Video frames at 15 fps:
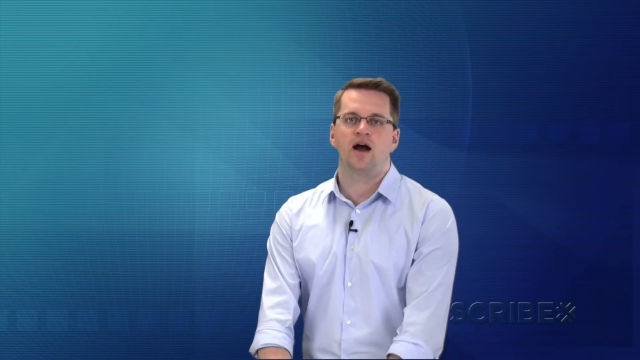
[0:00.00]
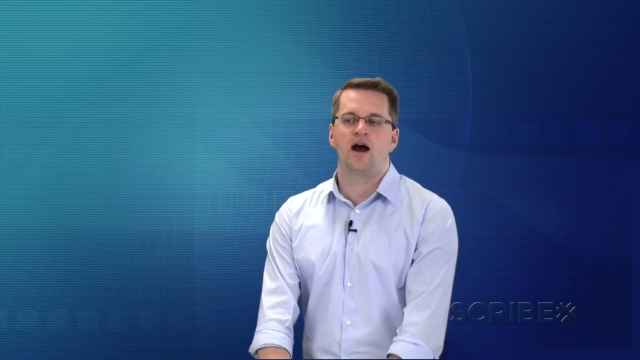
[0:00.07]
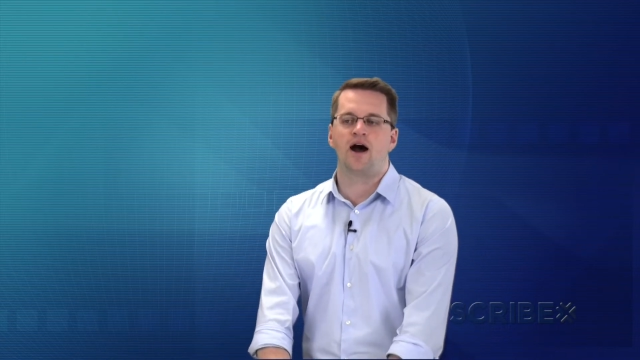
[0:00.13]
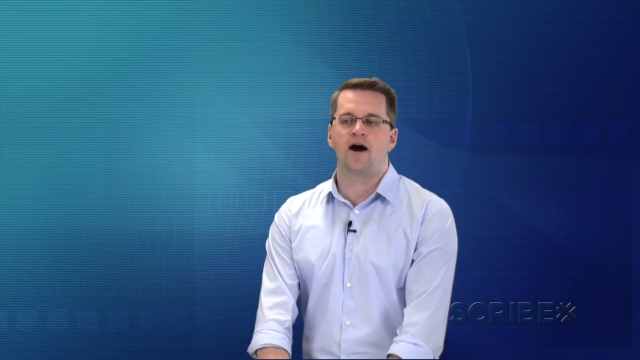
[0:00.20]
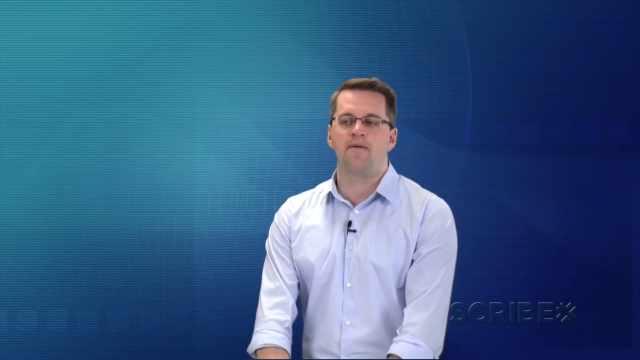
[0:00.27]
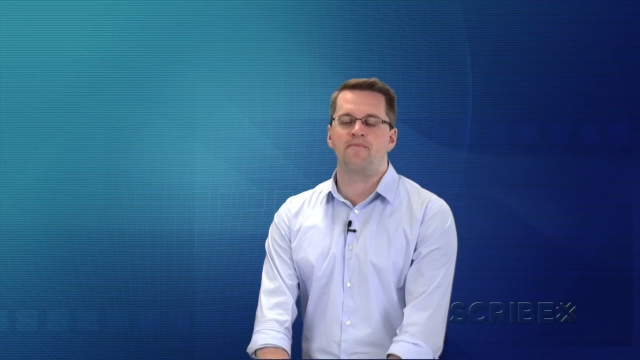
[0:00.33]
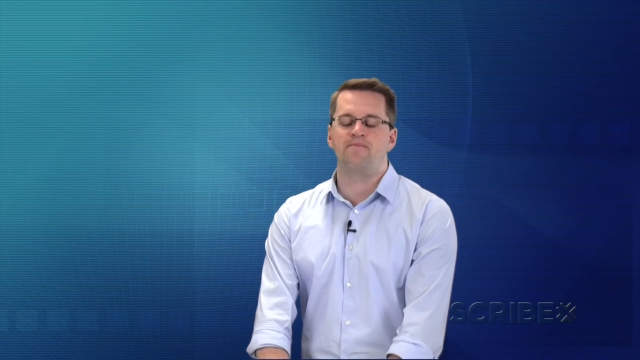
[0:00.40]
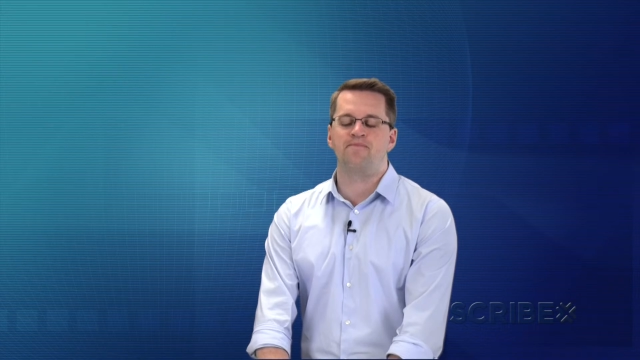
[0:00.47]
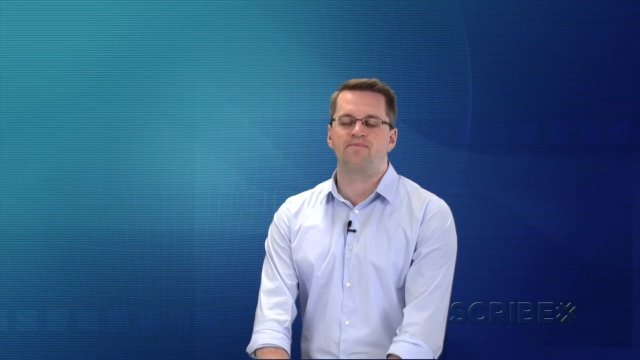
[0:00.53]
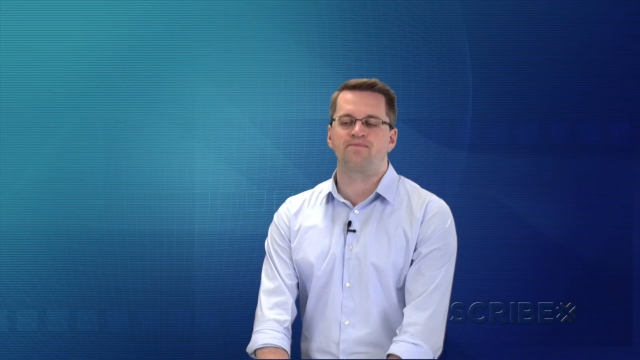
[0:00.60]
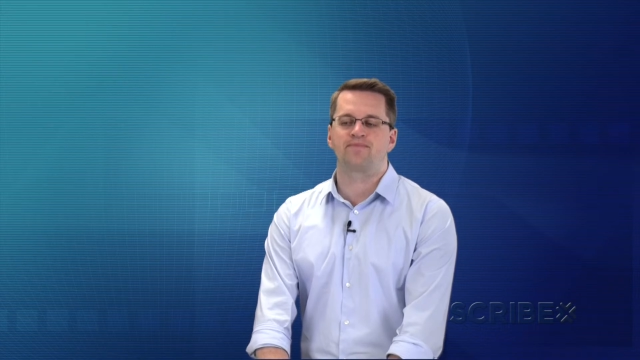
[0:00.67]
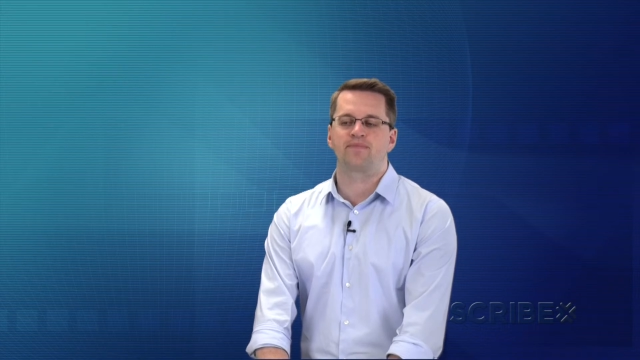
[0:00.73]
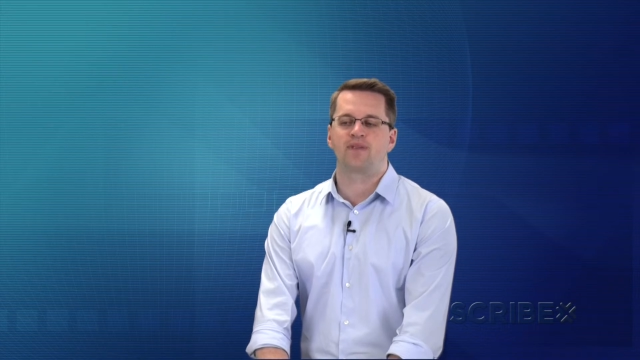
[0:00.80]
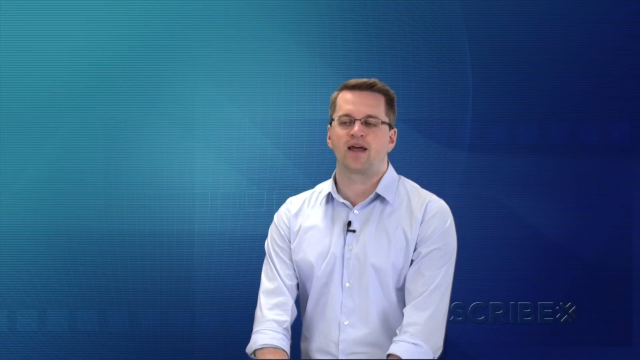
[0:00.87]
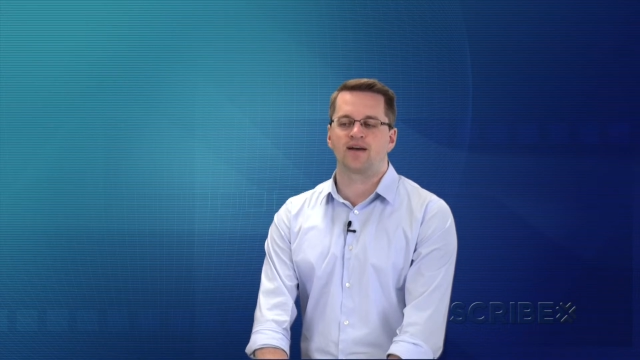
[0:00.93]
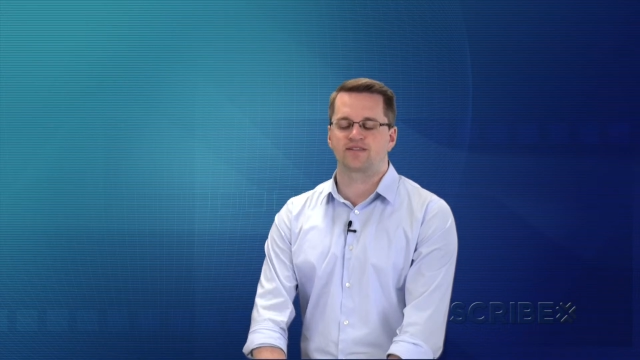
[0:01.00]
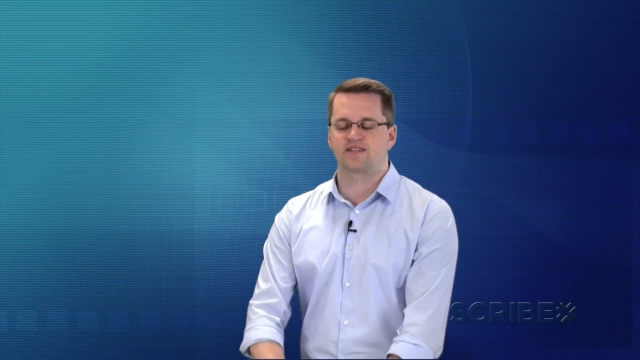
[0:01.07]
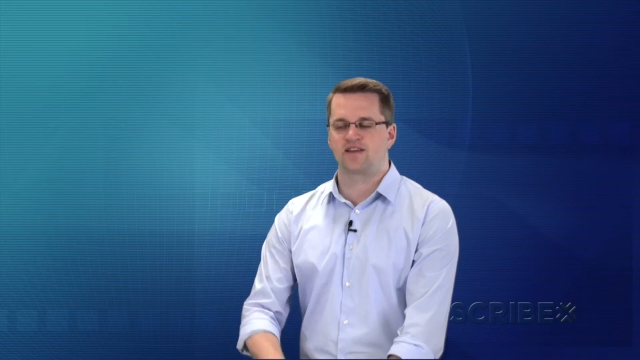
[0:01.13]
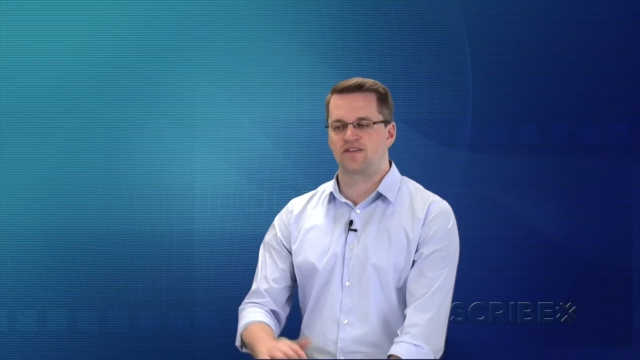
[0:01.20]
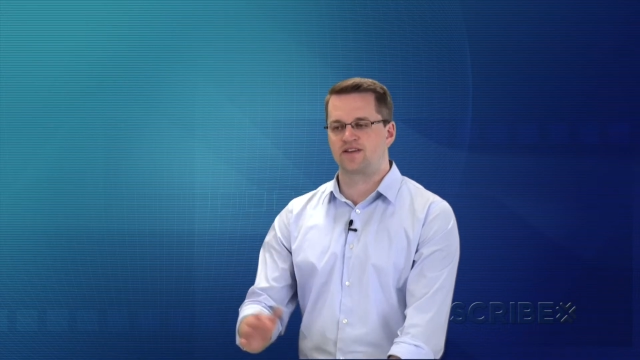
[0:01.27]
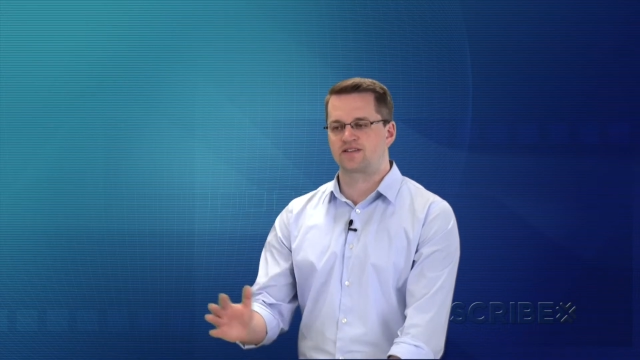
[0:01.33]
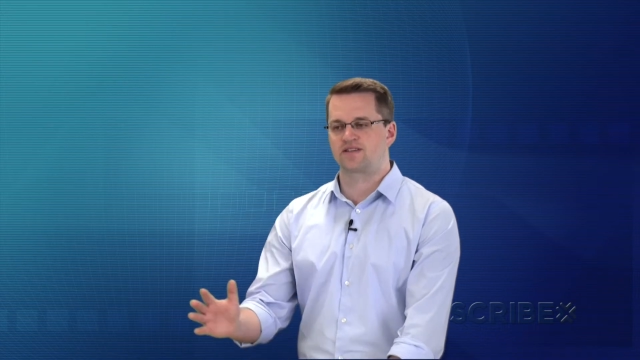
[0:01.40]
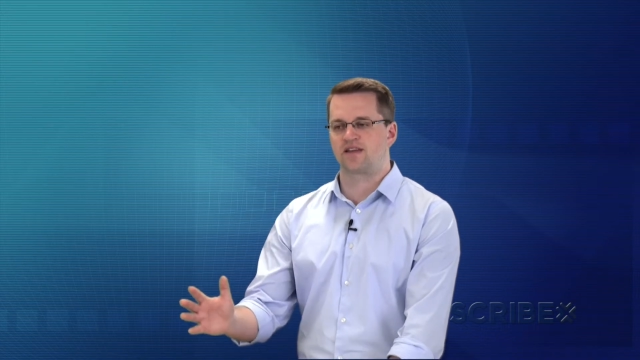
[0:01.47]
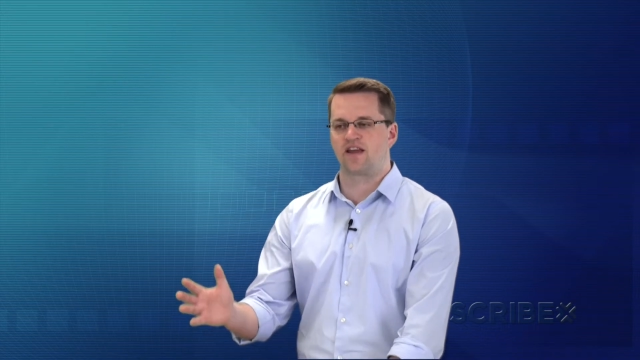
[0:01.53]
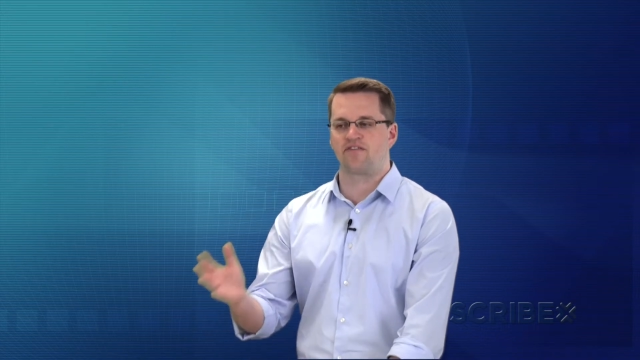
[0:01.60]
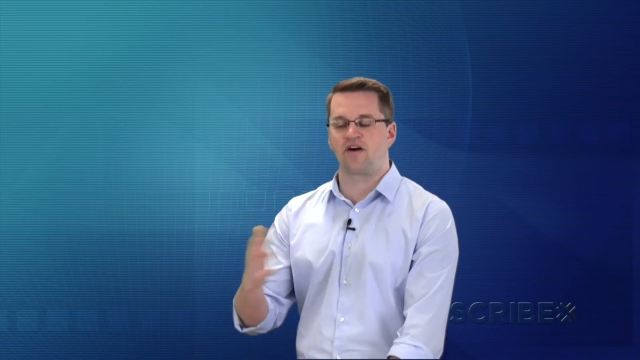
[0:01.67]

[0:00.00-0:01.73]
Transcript: I'll say this,